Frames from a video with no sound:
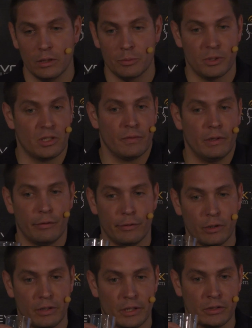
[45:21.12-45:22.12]
specifically for
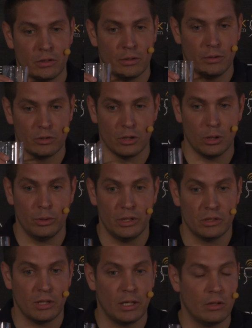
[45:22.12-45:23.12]
Vert.x, so we
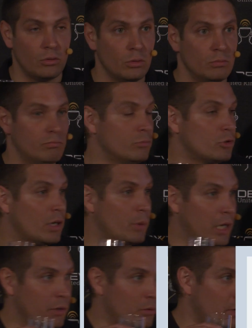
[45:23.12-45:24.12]
decided to try
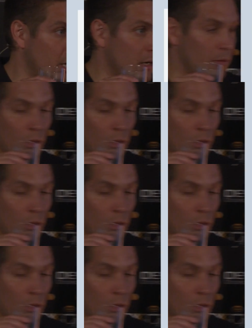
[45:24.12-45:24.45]
writing